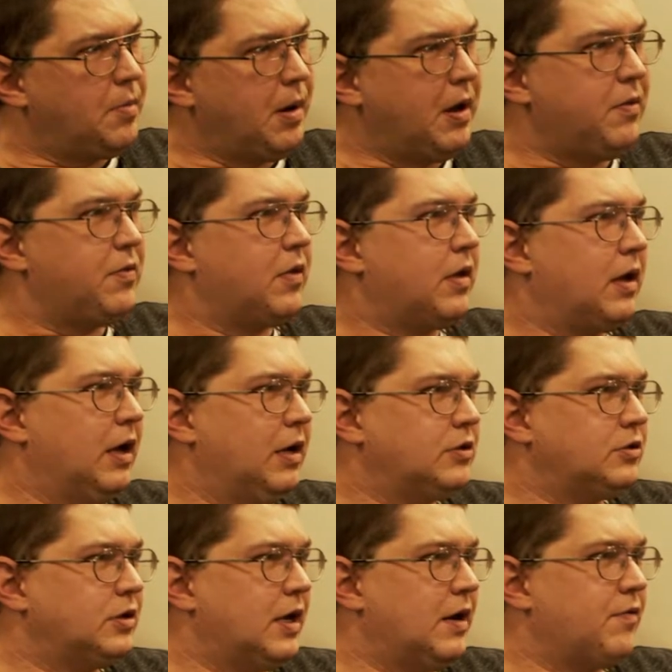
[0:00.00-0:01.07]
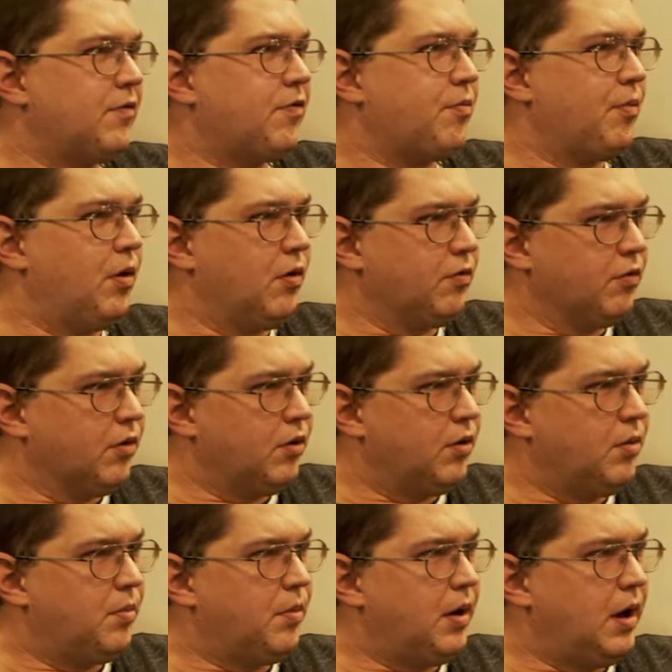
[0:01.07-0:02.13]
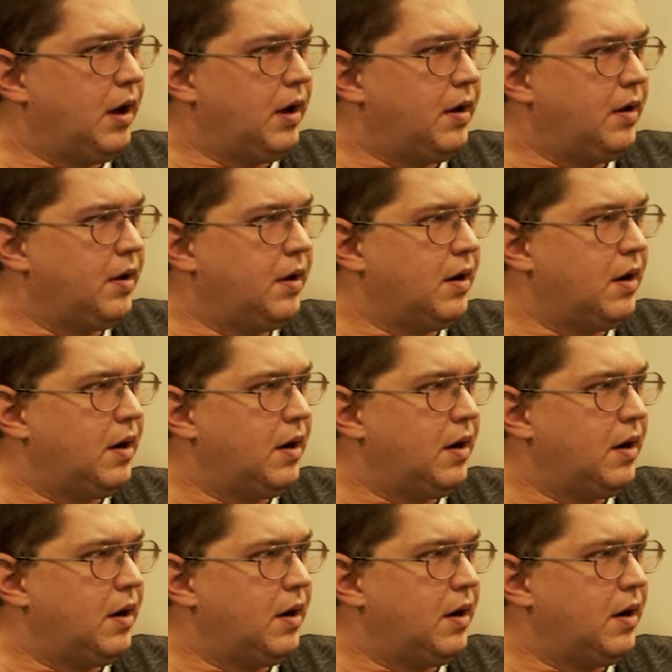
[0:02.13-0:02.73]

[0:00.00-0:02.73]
I paint in the kitchen. I have a small room, and